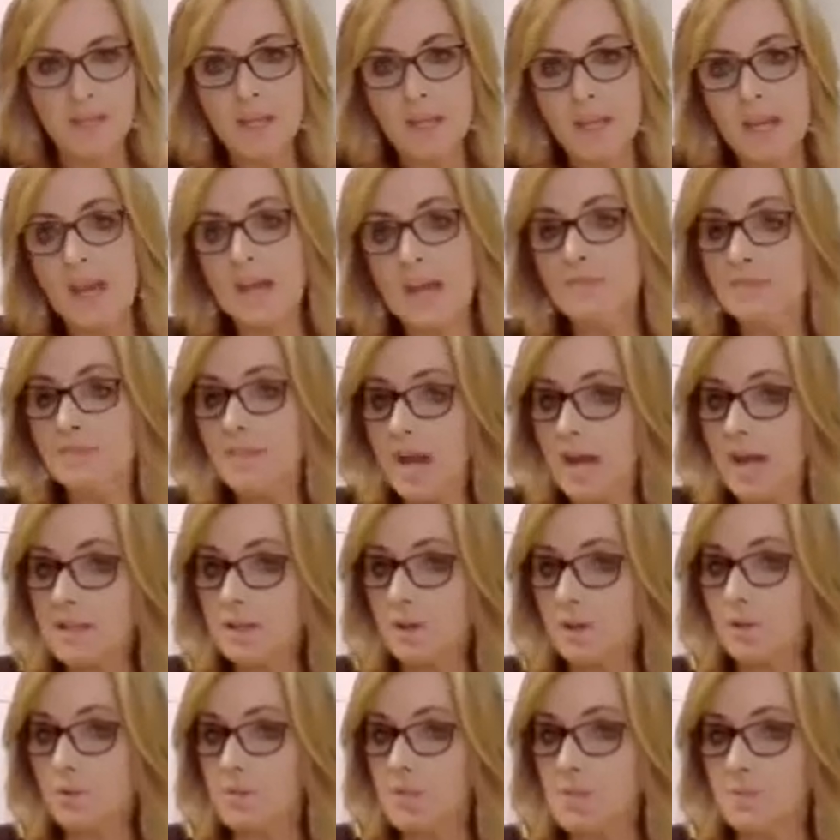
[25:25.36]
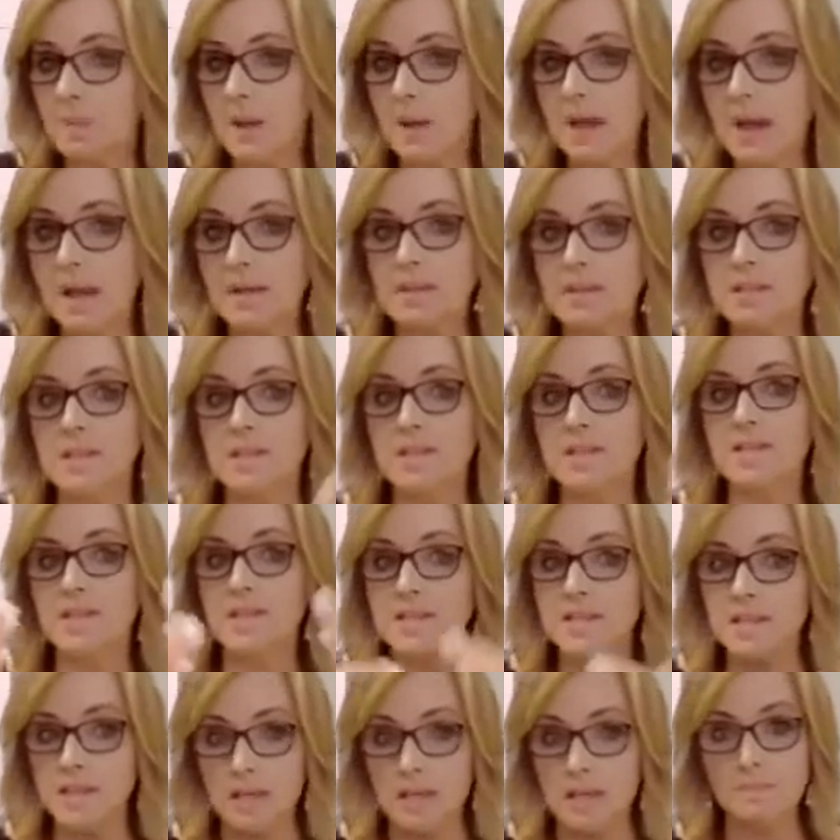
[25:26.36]
And that goes back to the
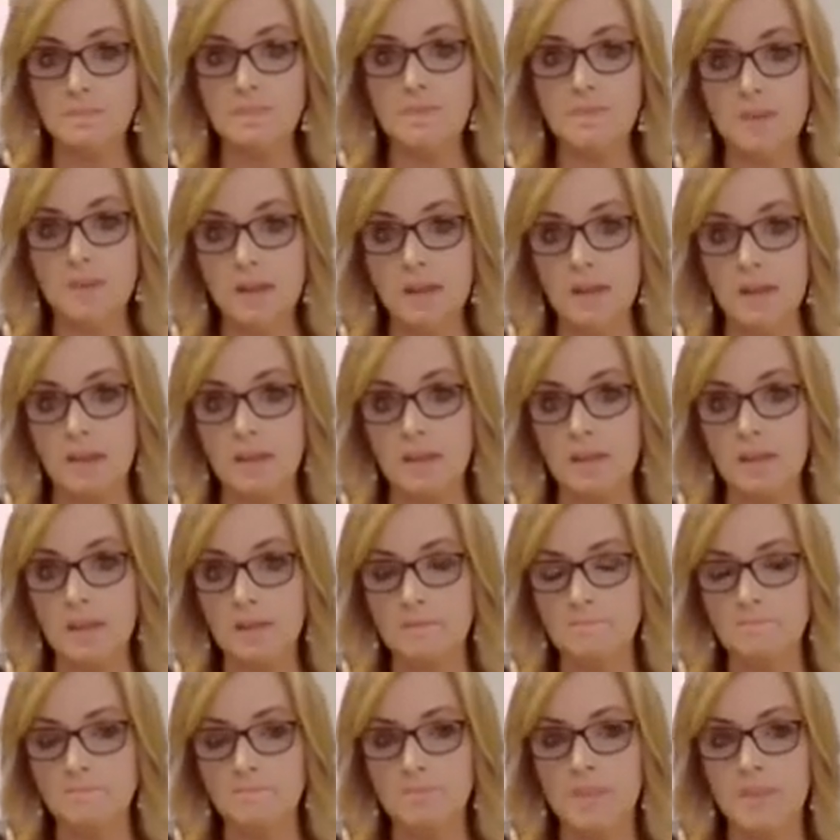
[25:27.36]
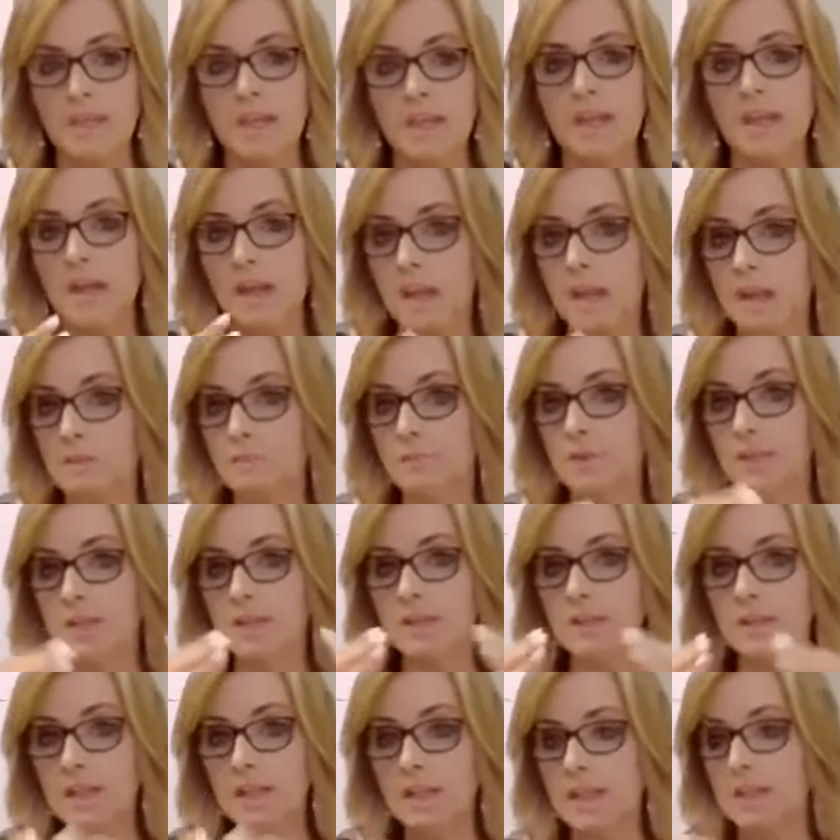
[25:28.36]
same thing. Every
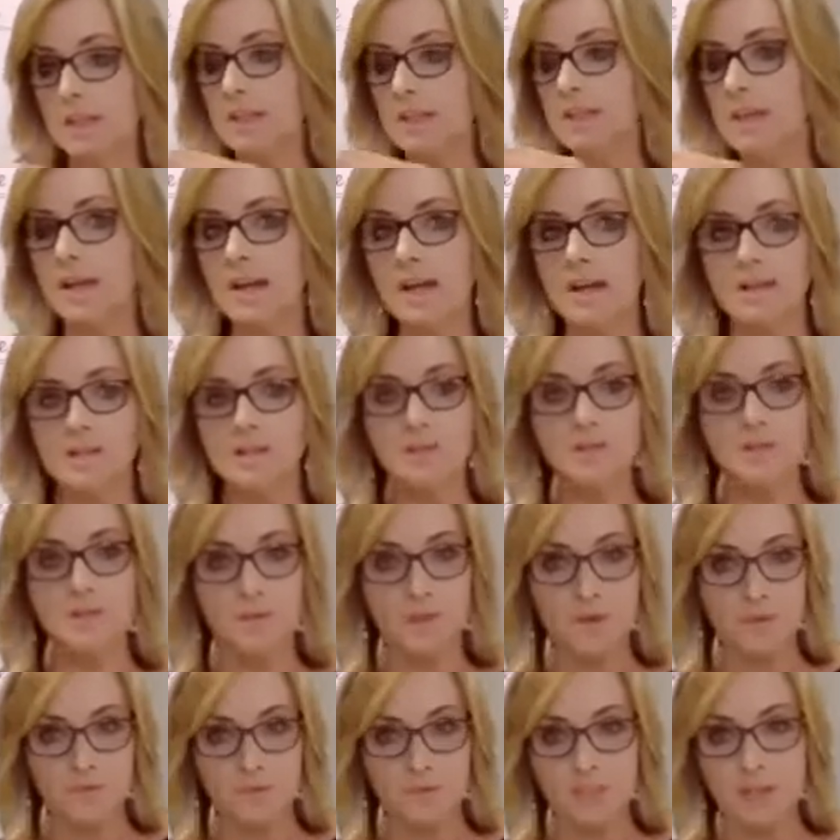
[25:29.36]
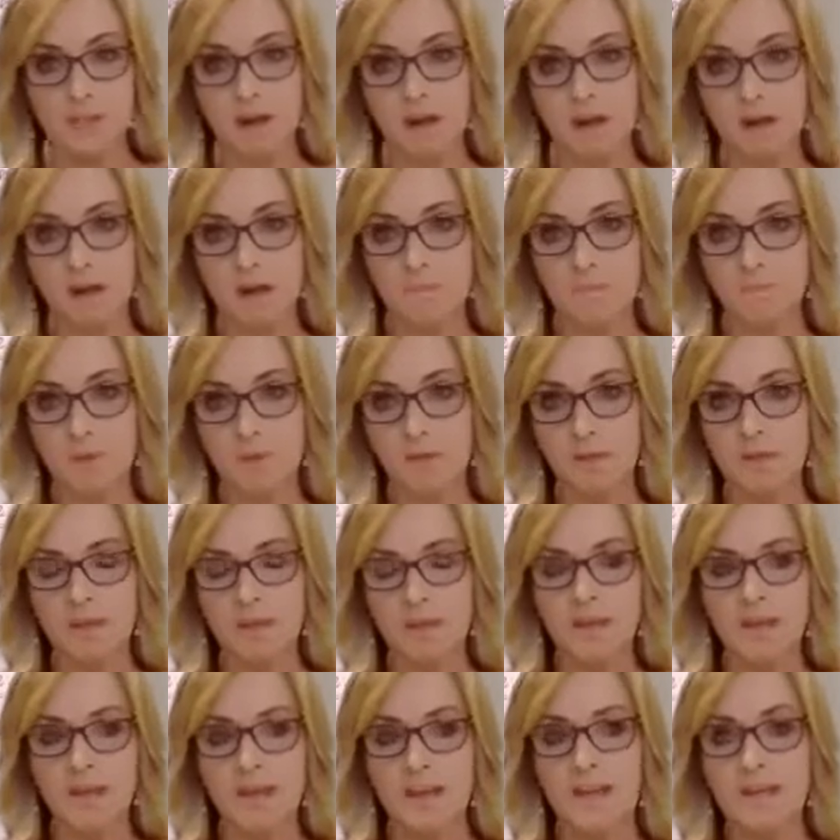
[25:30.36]
lead has their own time.
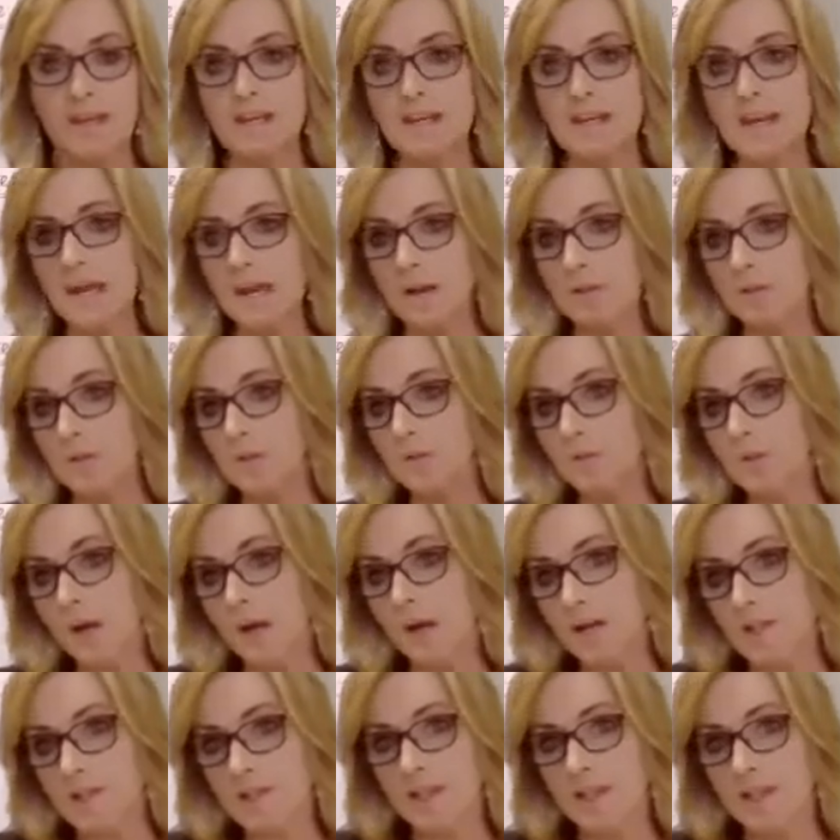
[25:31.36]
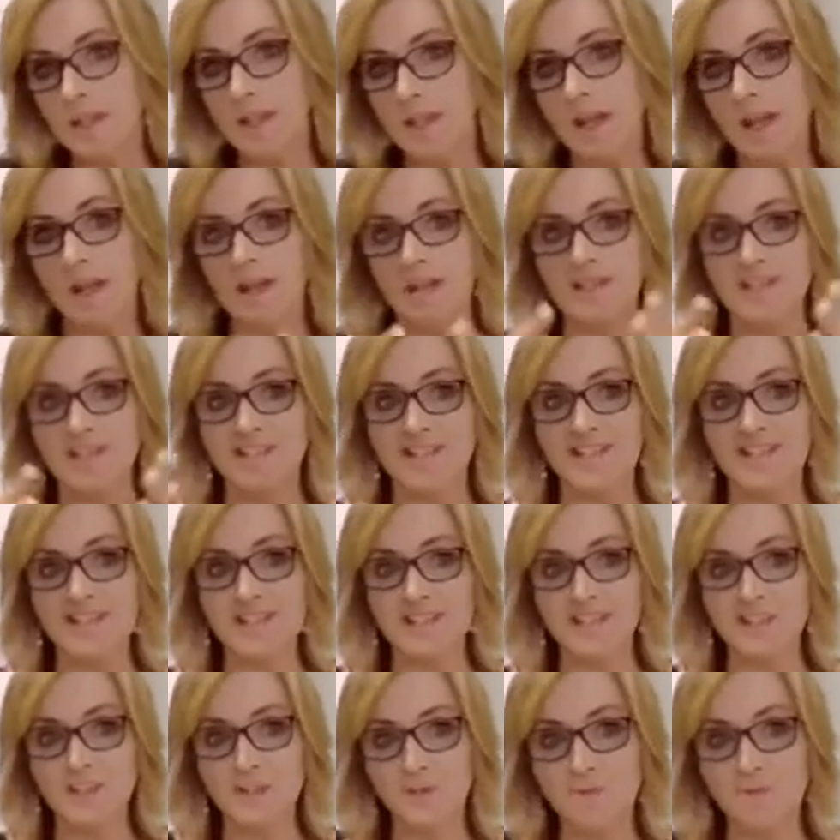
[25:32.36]
And now you guys can kind of see,
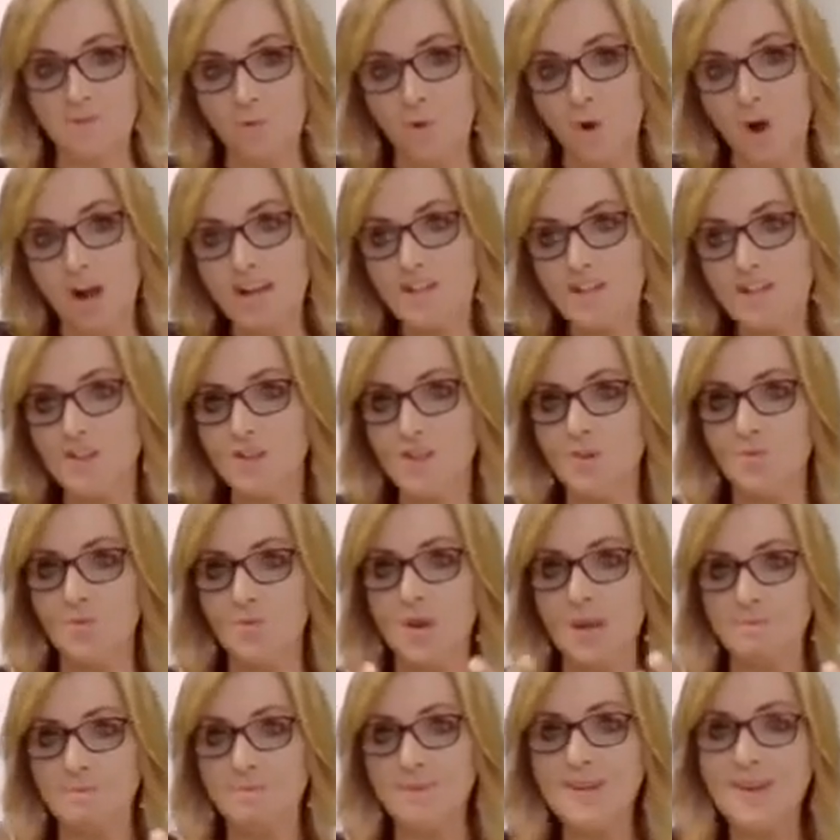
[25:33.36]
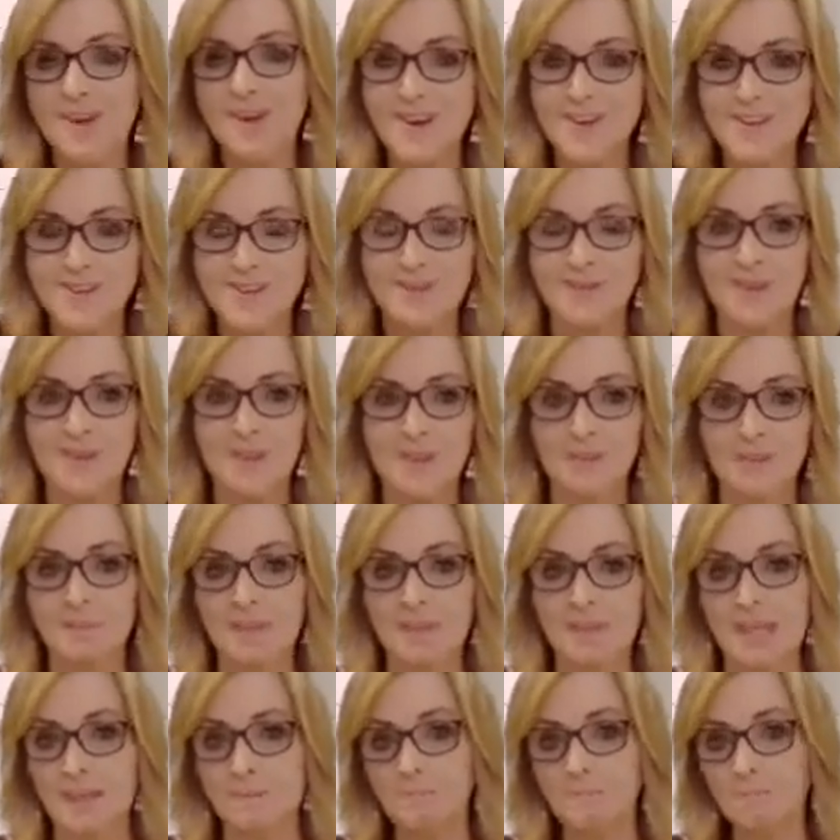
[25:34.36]
as you've watched the webinars with
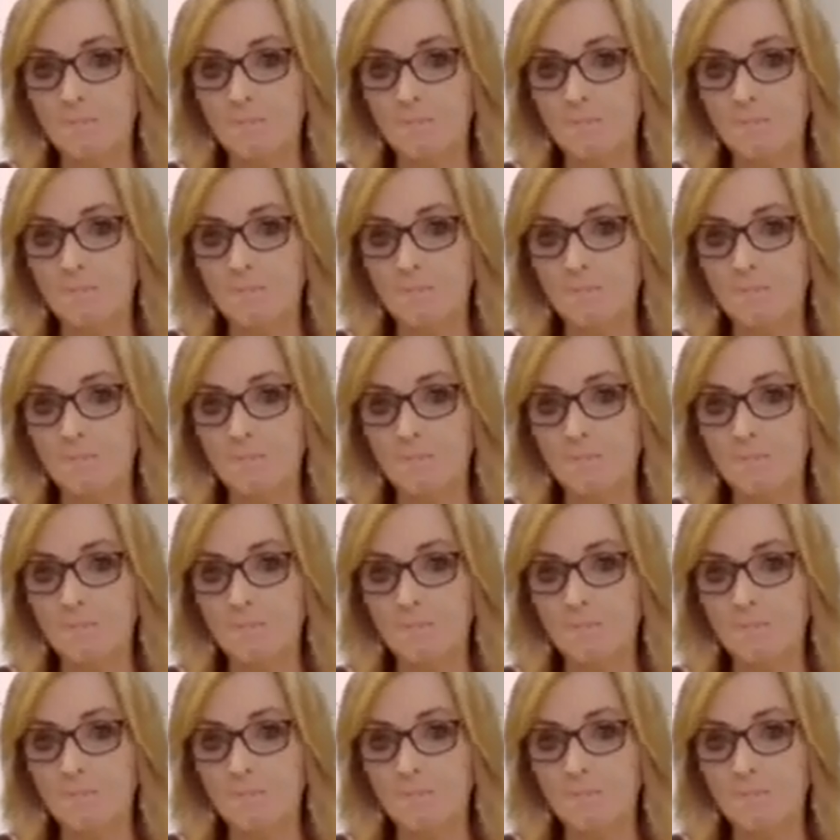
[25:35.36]
me,